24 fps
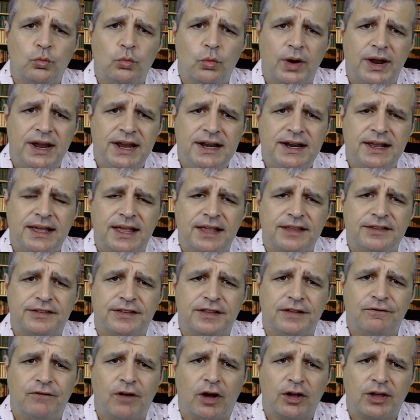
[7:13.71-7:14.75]
Reid against
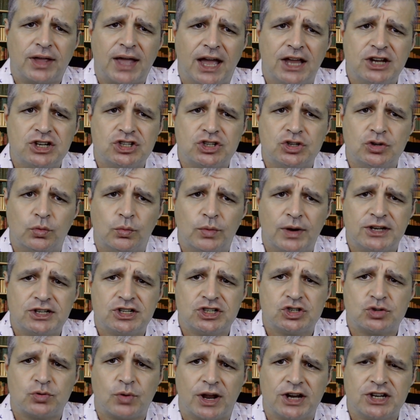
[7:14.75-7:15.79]
the Vocational
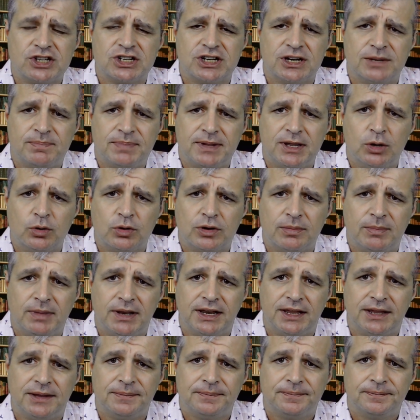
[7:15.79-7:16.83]
Registration Appeal Committee.